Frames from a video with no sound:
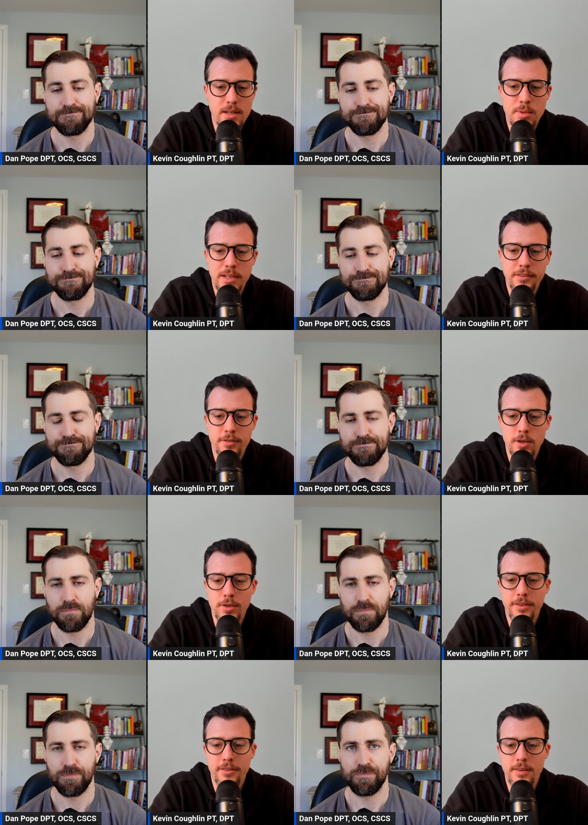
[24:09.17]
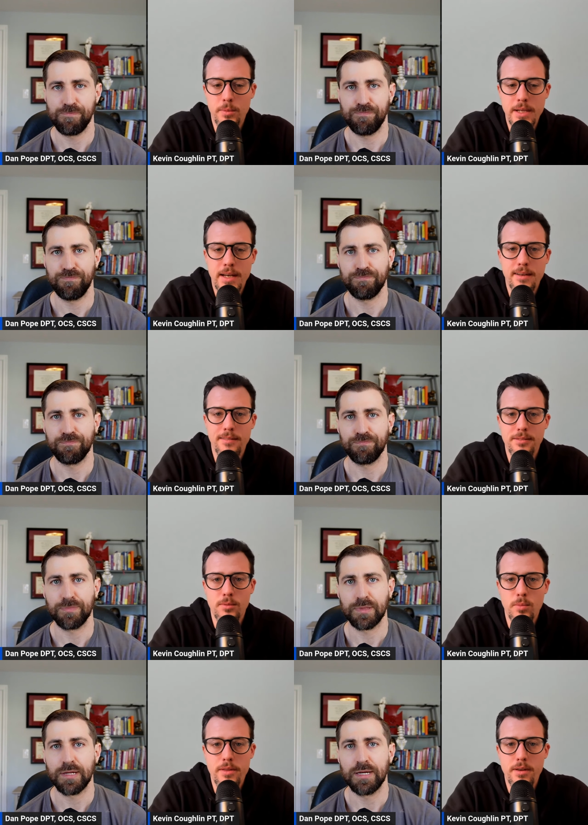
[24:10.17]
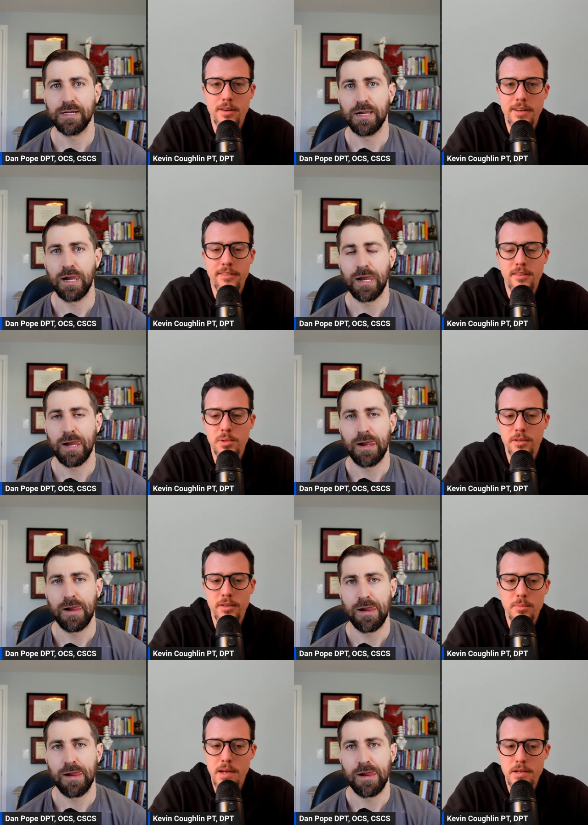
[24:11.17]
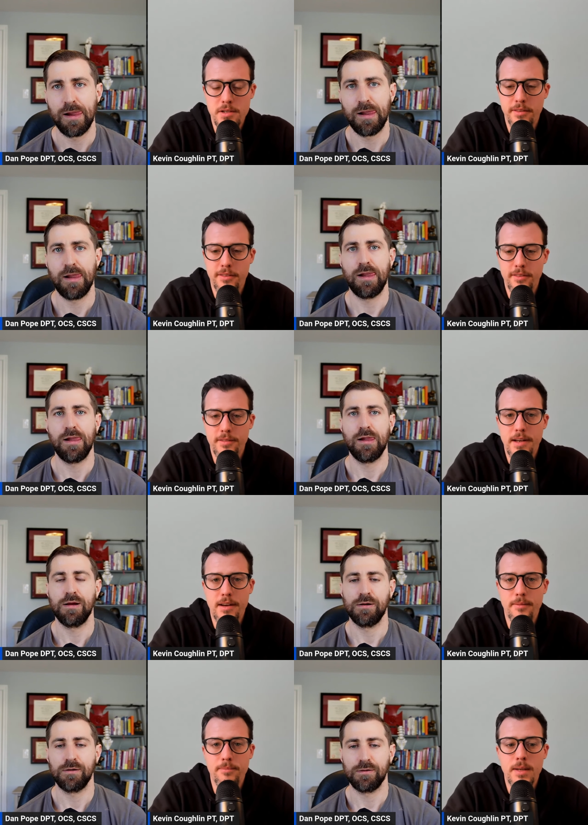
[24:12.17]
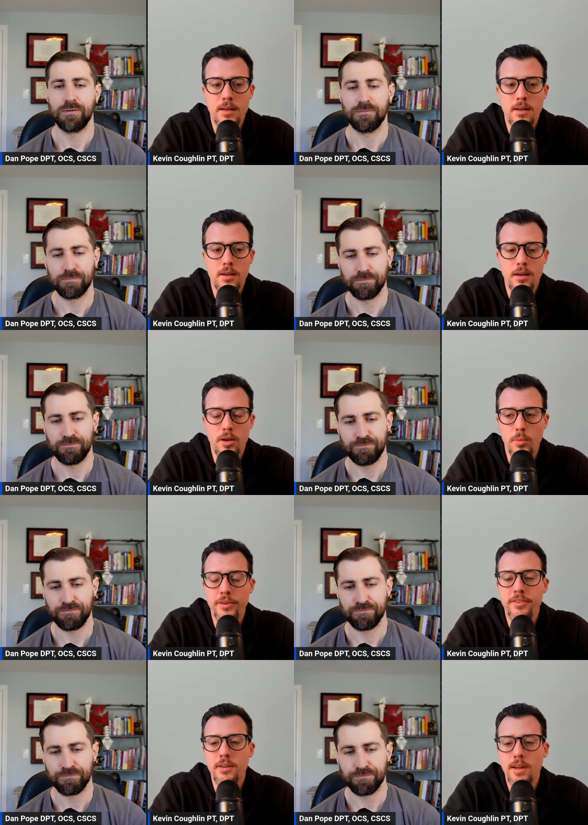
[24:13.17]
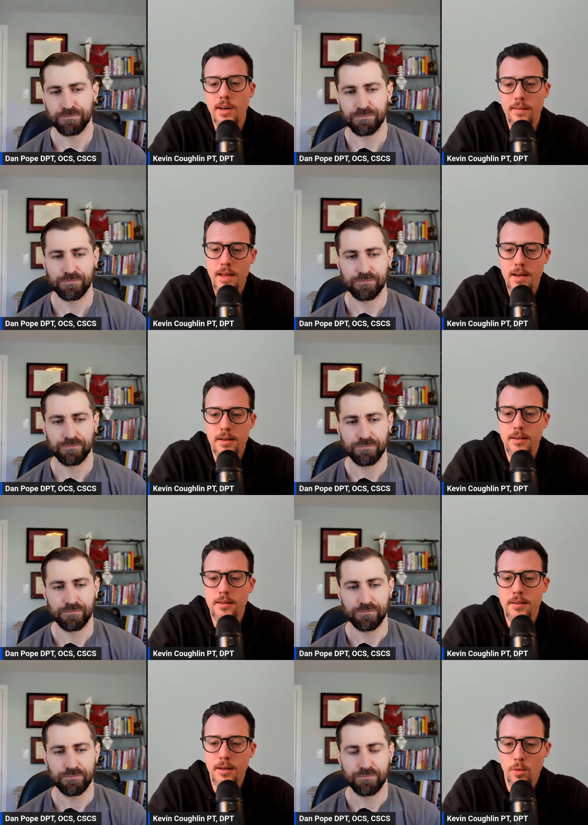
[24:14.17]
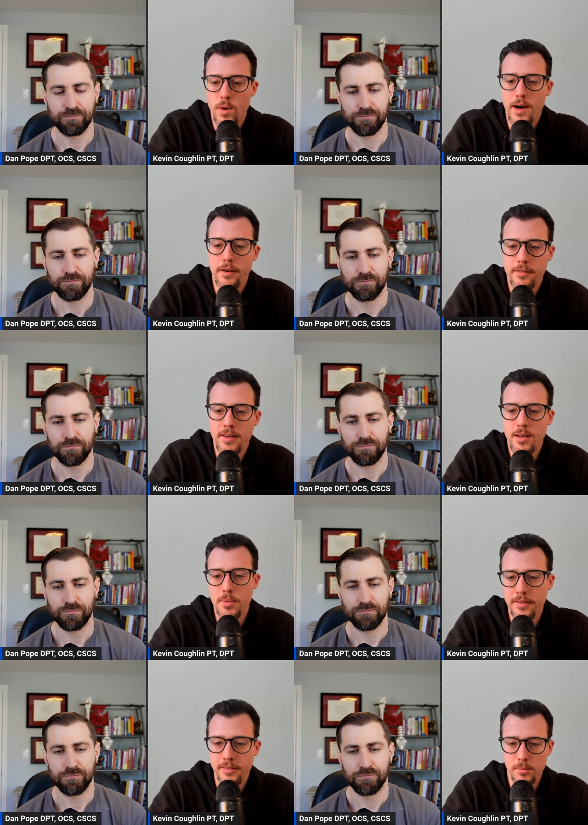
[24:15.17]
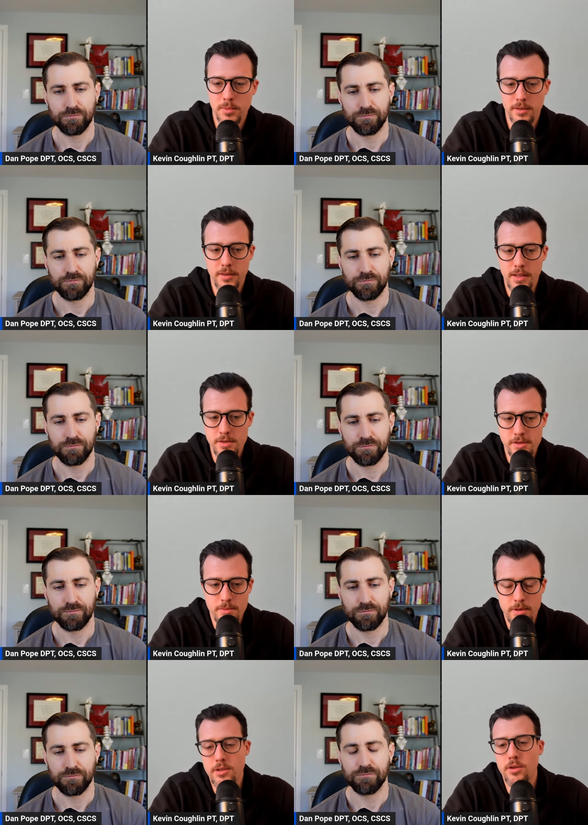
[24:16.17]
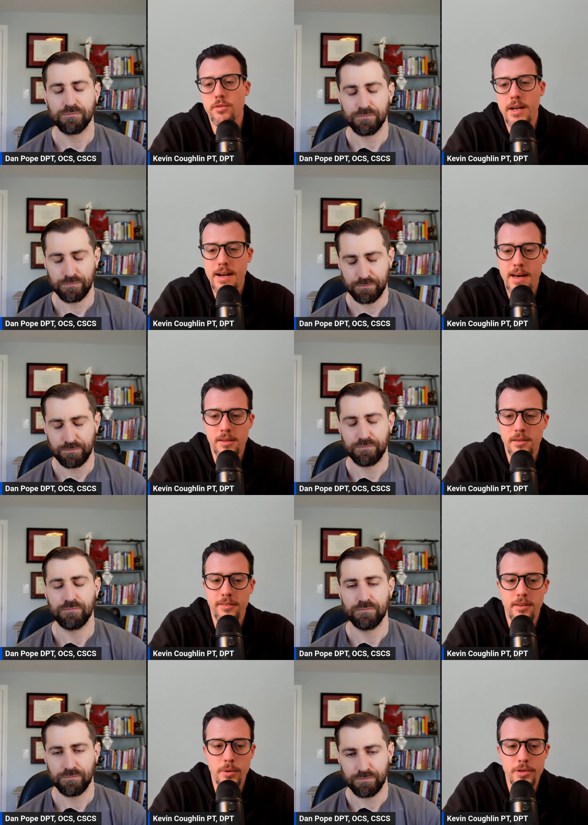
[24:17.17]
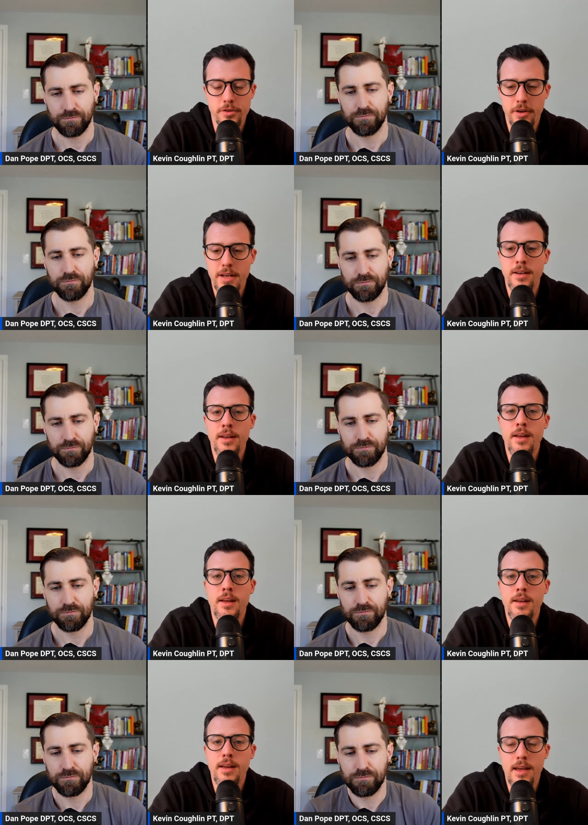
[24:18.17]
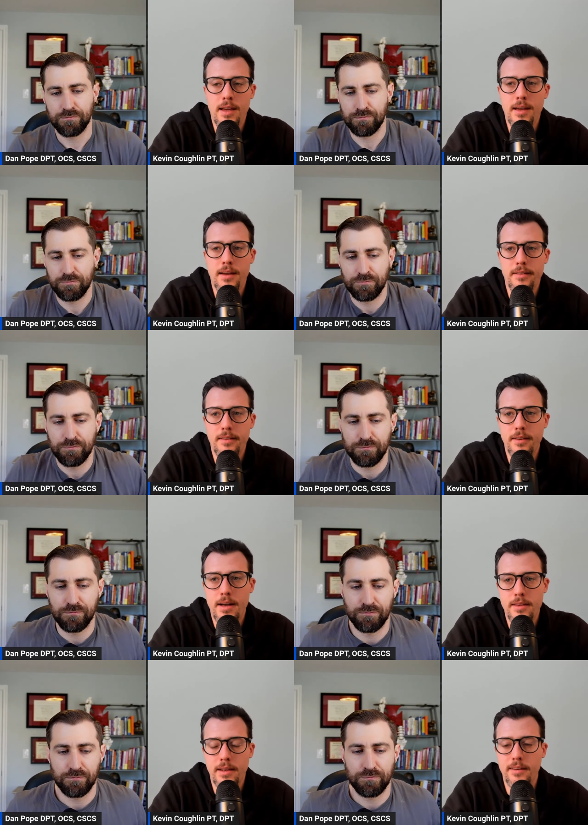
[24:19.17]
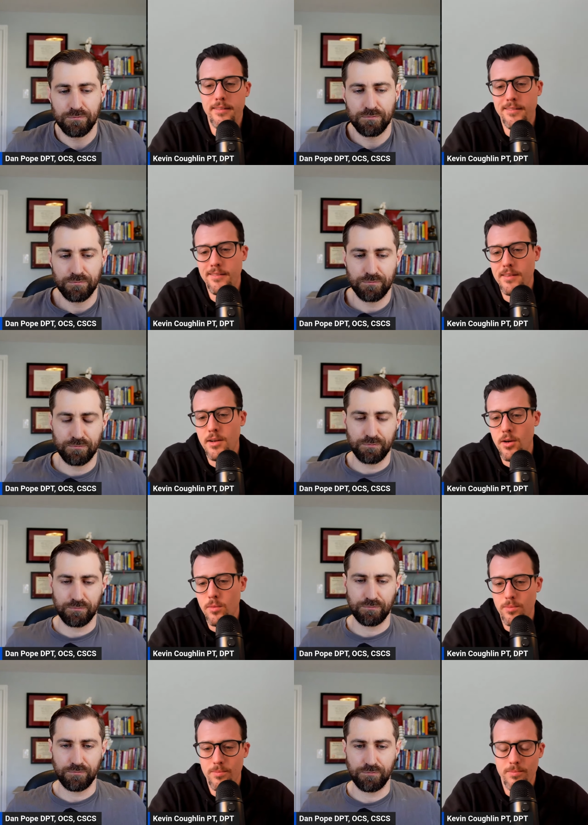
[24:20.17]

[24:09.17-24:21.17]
Speaker 1: the biggest focus that we have with our instability patients. You know, we see a lot of that acquired type instability just with the overhead athletes that we treat. And I think, you know,